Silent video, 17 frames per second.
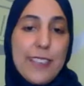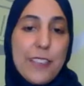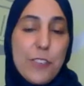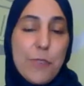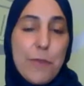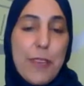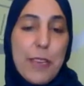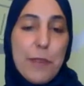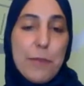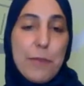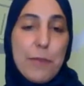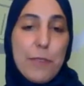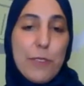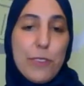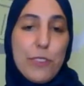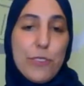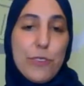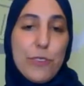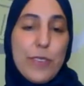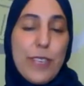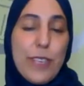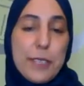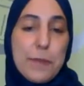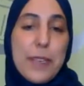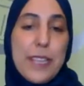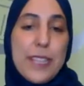to be able to
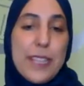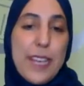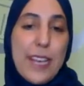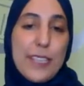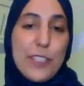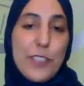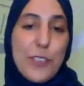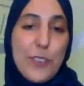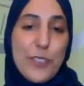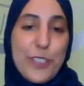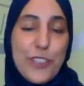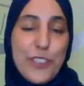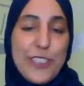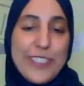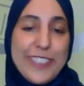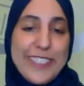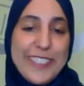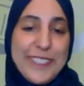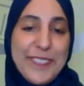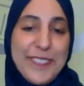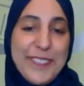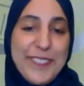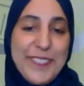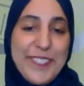explain that to your children.